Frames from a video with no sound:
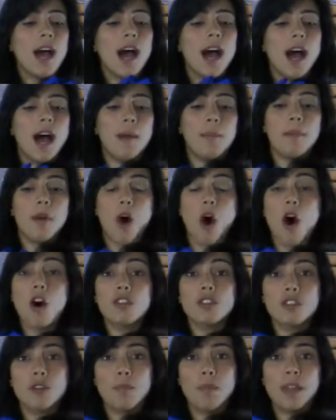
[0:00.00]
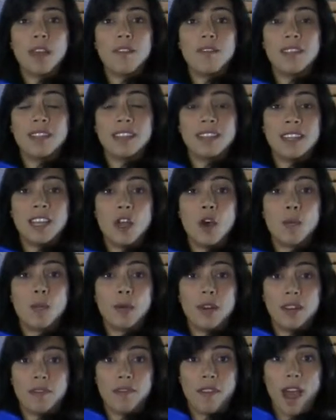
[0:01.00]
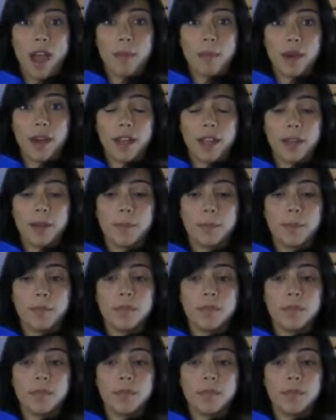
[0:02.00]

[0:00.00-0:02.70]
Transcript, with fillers: um, also made of this neoprene fabric.